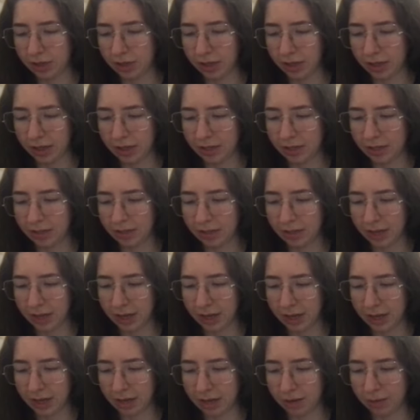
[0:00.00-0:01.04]

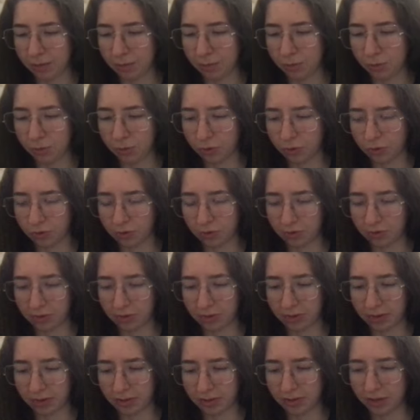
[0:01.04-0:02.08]
indicated portals
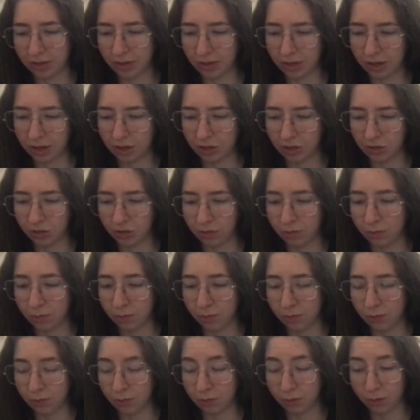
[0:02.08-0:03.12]
as the location of
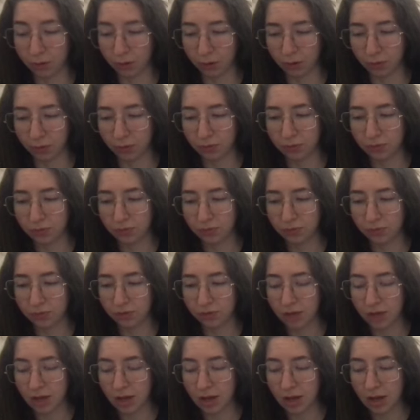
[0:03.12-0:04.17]
both posts,
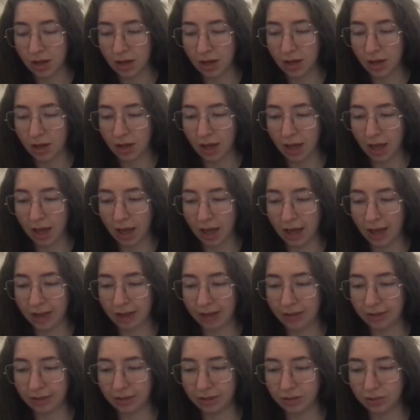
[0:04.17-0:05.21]

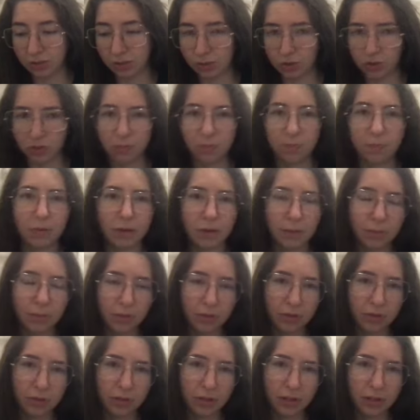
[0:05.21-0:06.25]
and which people
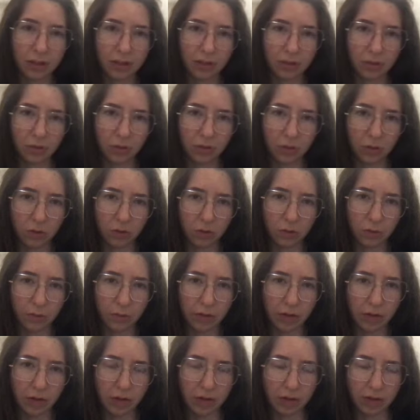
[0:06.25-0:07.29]
think that's going to
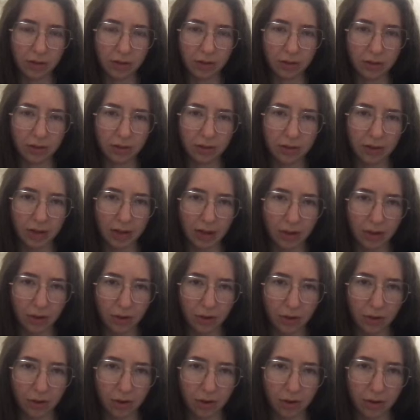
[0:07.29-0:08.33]
be the
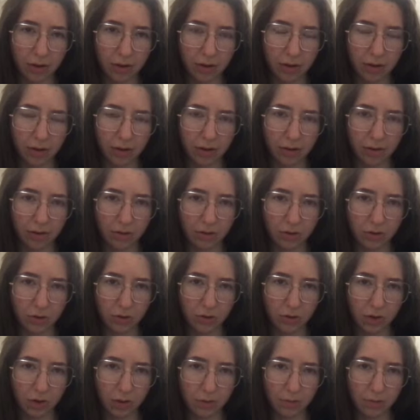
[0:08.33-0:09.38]
title of her new
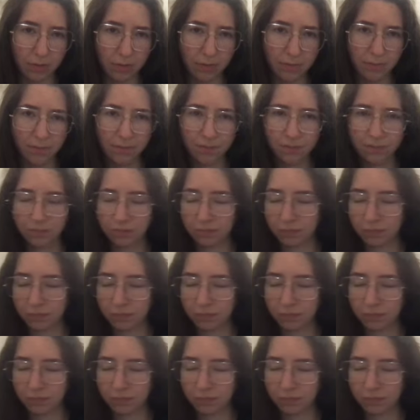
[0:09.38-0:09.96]
album.